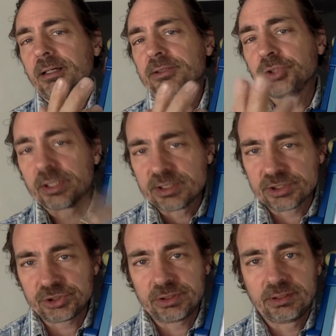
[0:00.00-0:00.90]
Drug
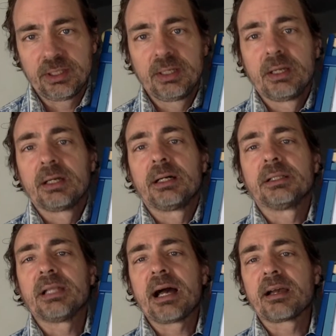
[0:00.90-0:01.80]
addiction,
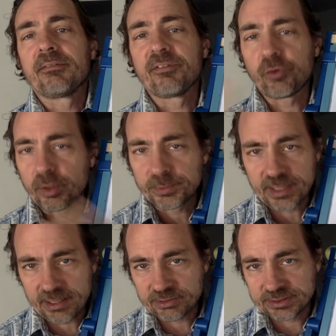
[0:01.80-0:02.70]
lack of affordable
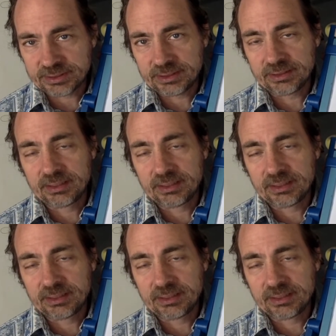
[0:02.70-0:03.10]
housing,